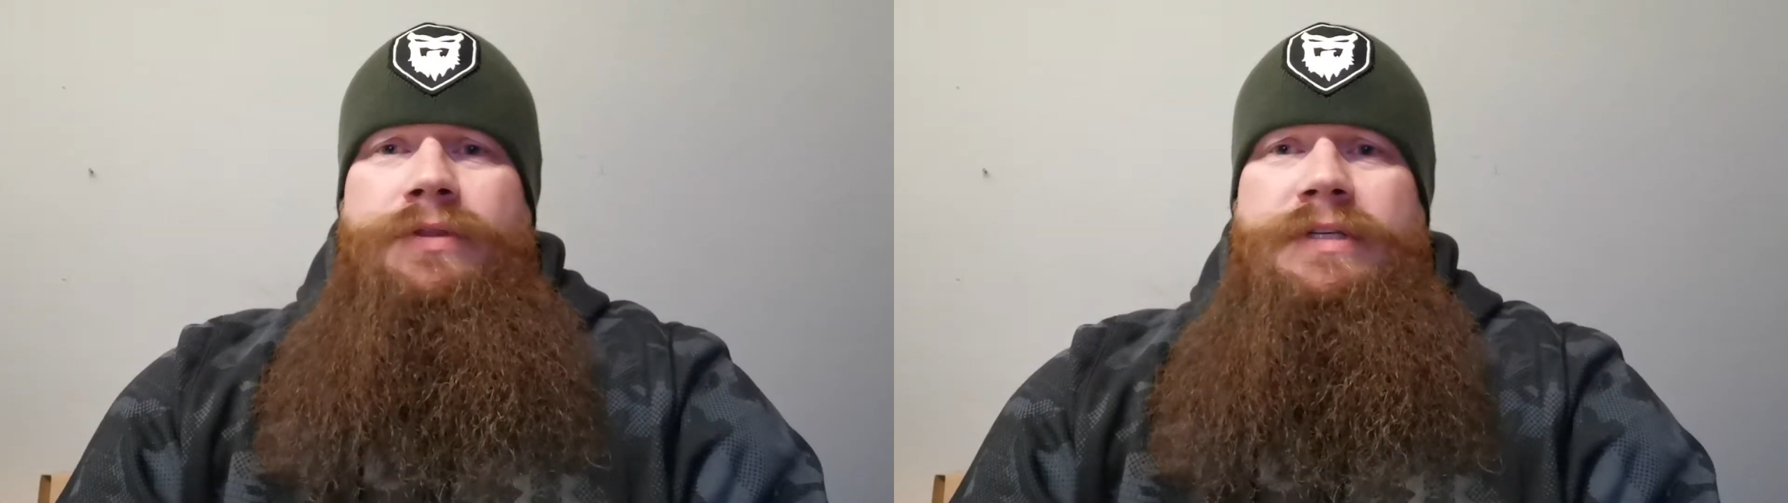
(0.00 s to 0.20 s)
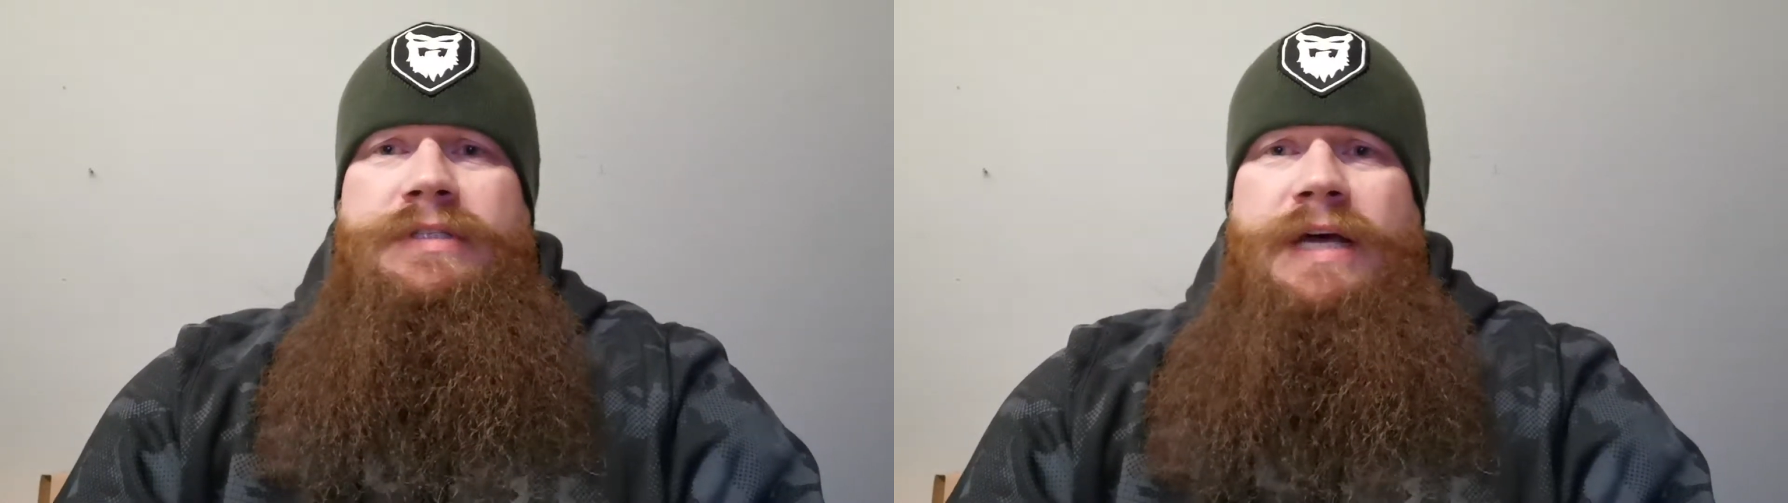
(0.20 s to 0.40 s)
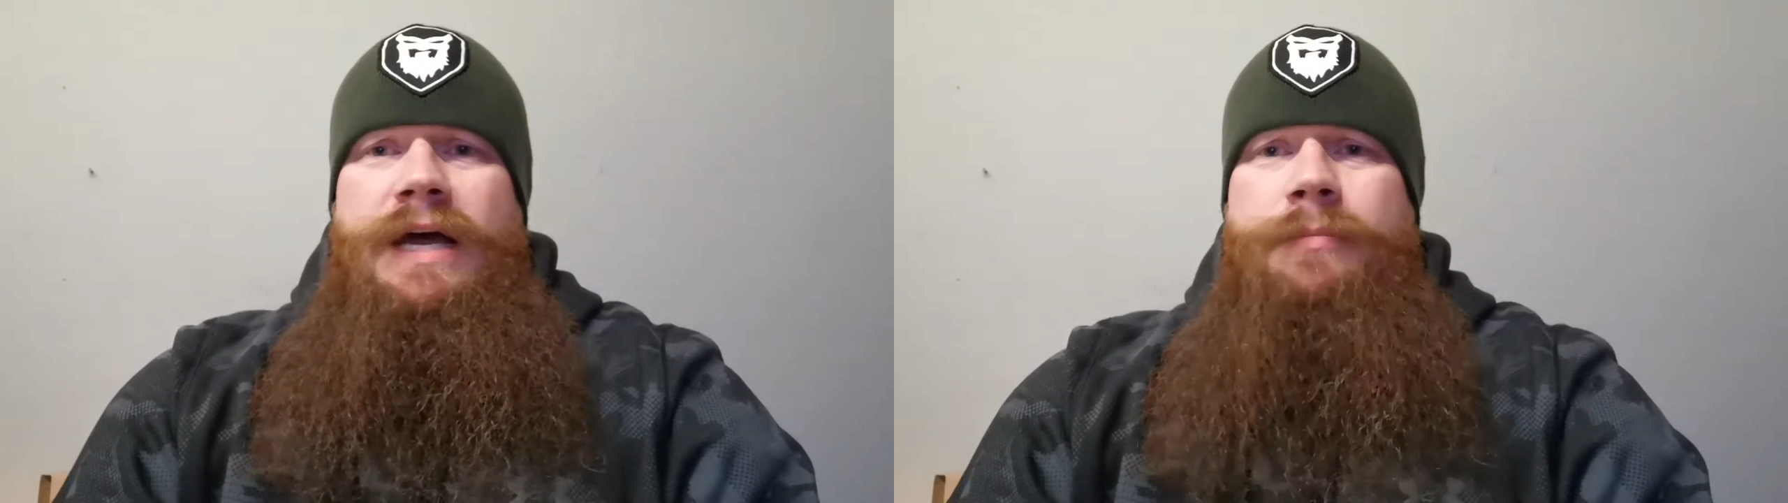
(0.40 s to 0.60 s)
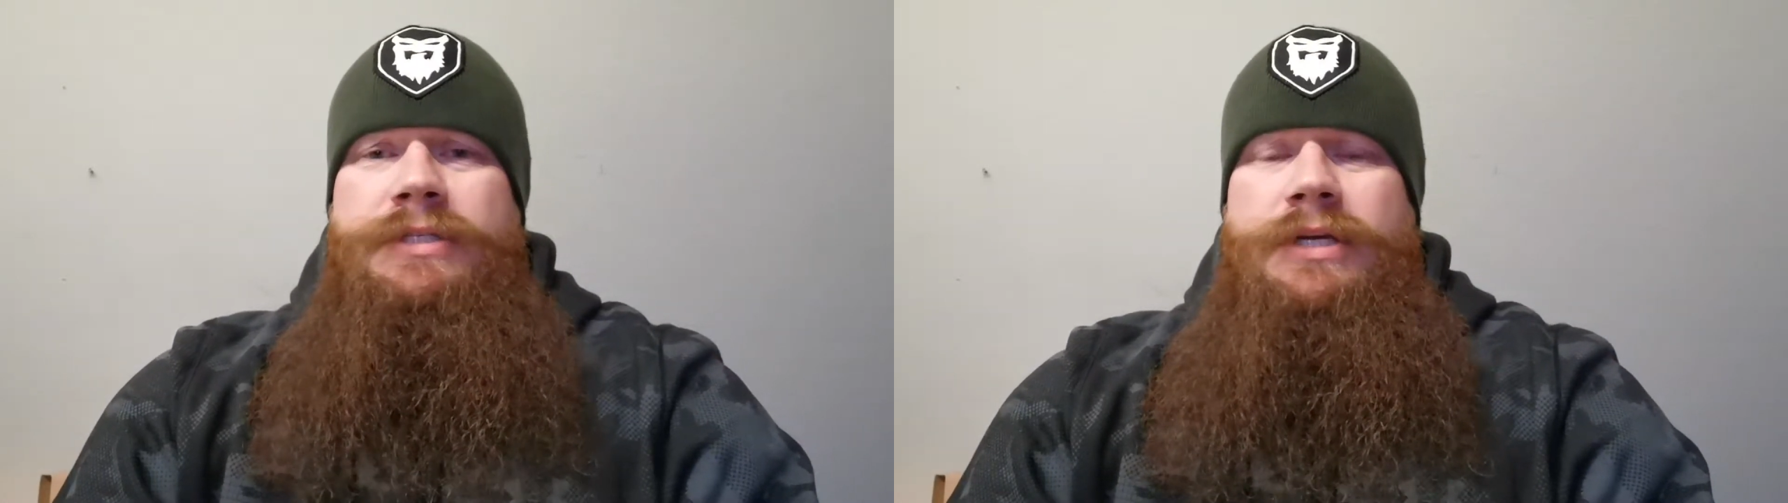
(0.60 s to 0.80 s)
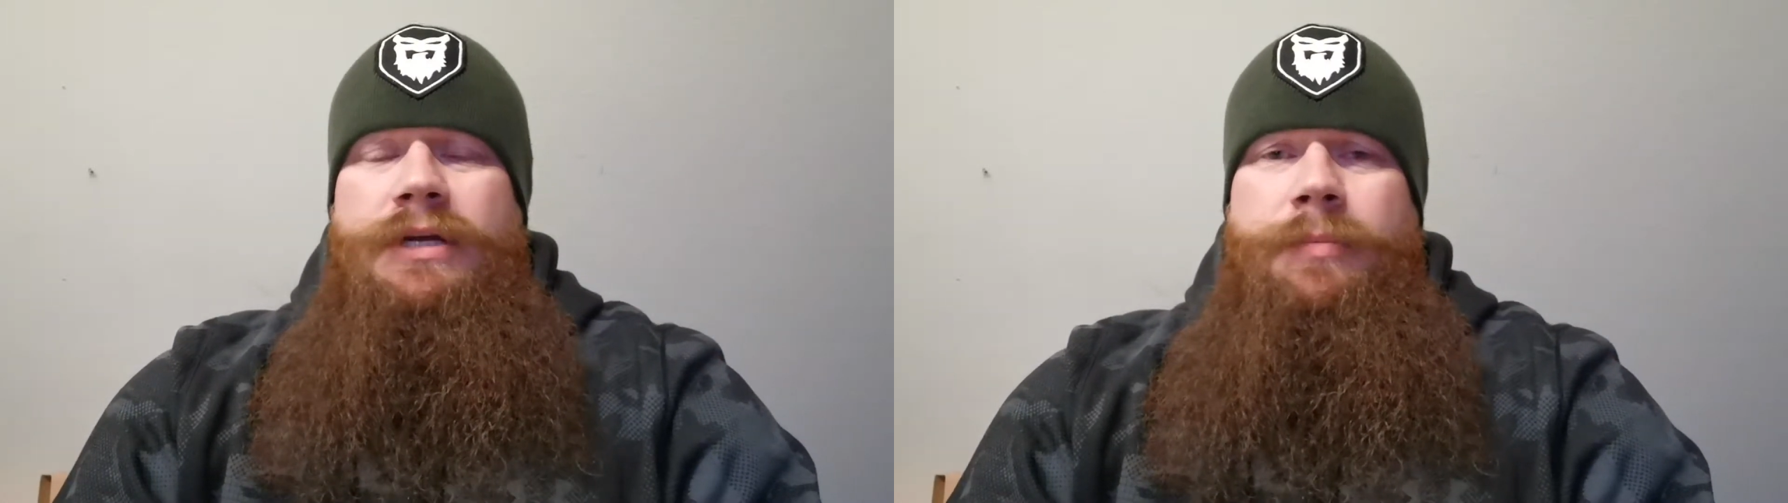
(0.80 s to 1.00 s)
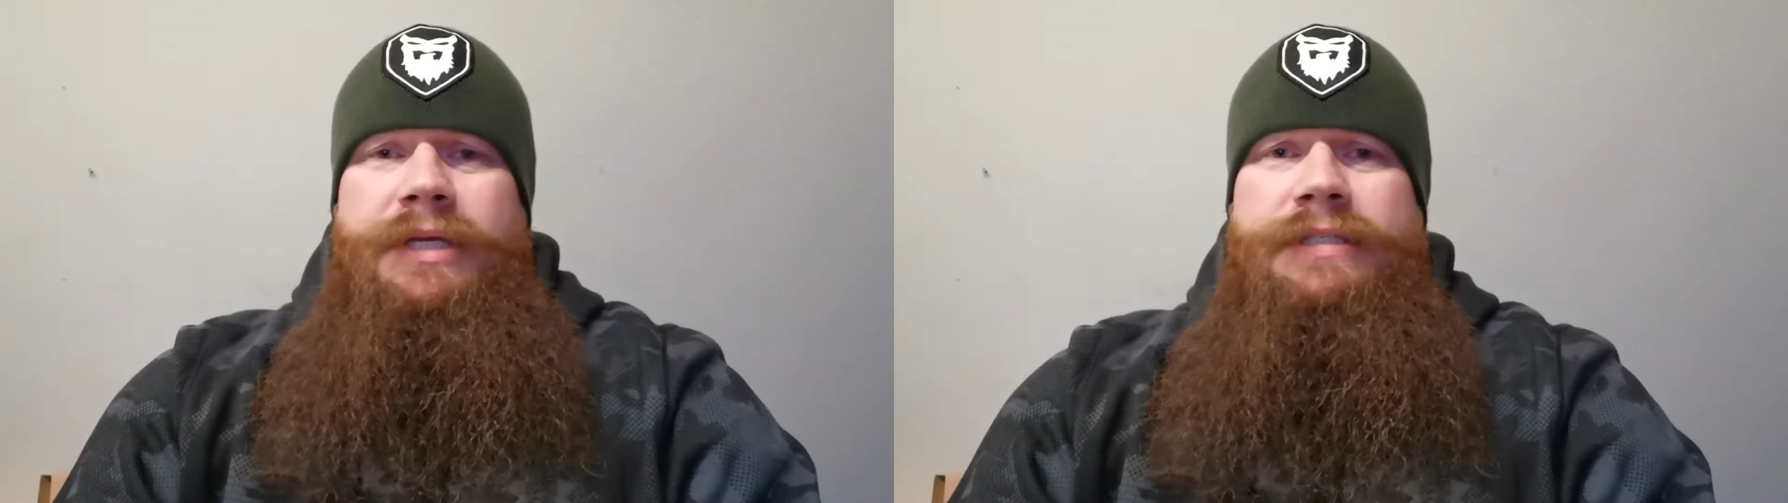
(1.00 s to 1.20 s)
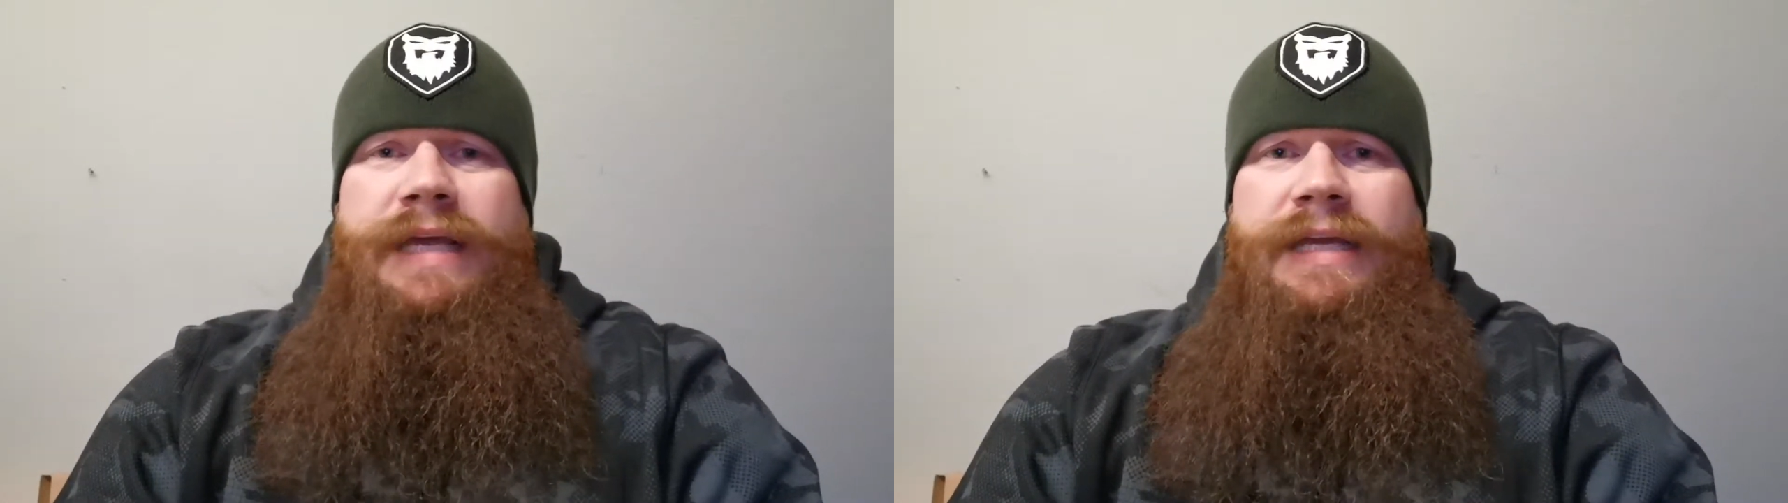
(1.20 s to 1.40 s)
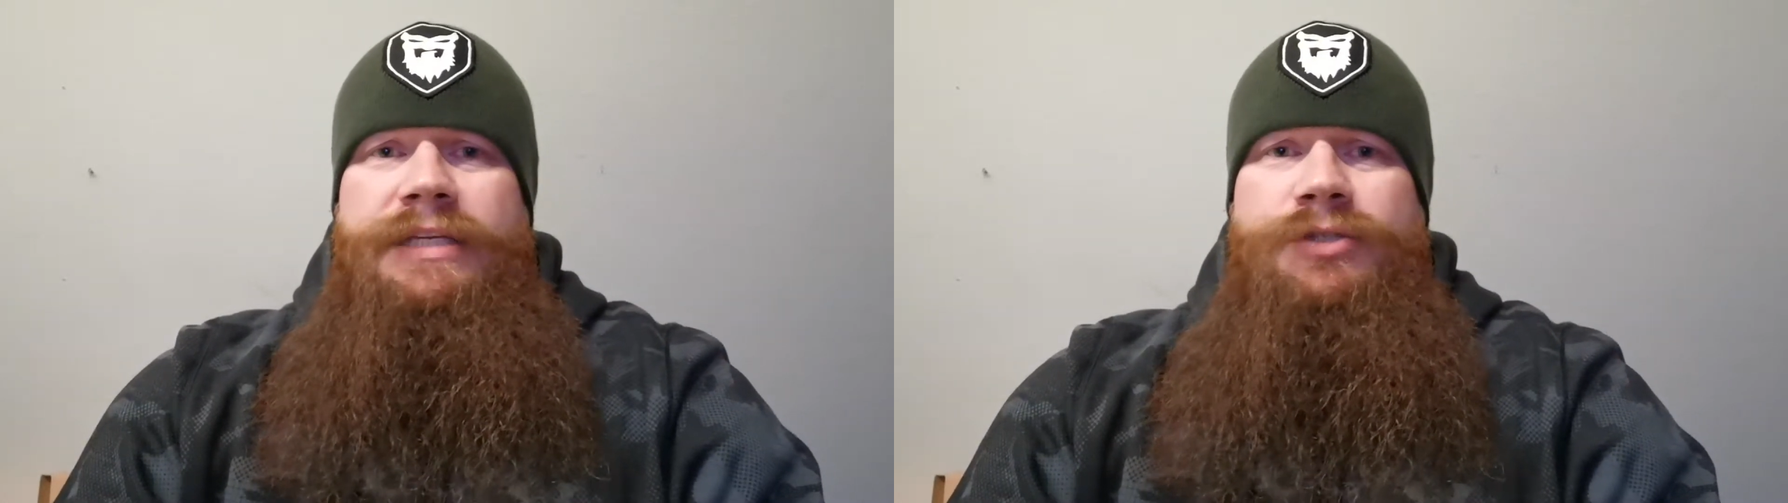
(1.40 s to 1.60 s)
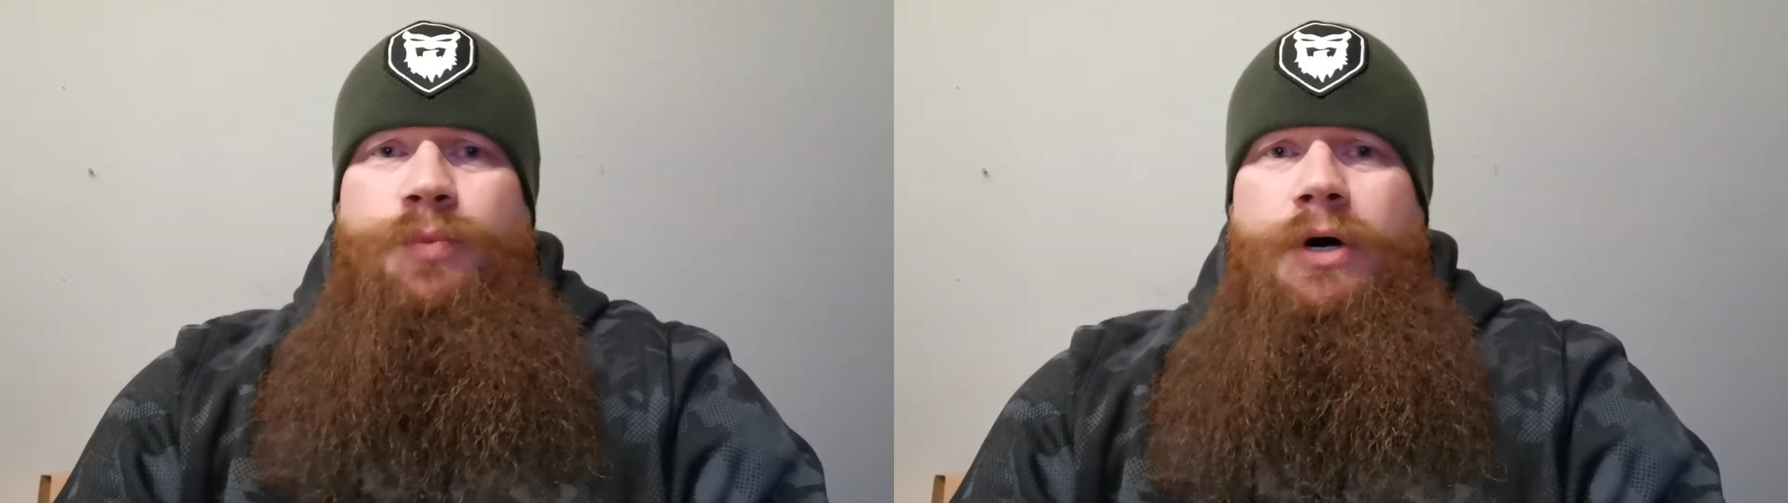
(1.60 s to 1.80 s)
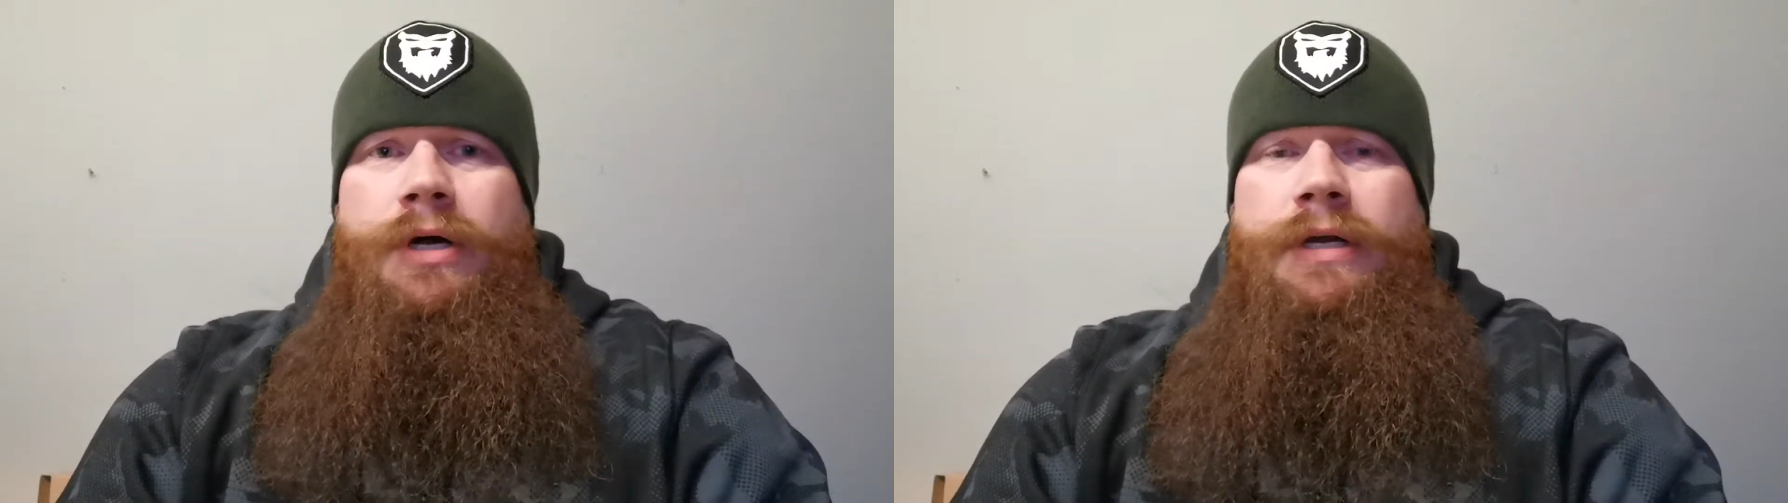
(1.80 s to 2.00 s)
This time it's gonna be a Danish
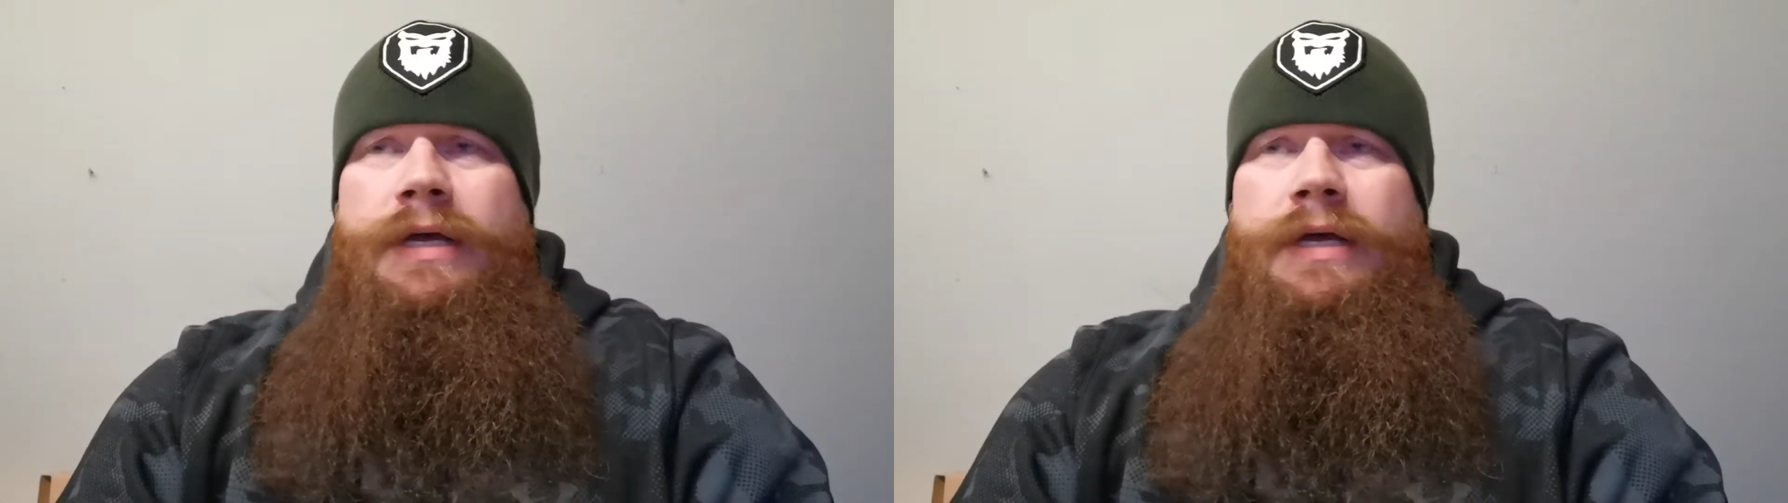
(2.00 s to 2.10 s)
one.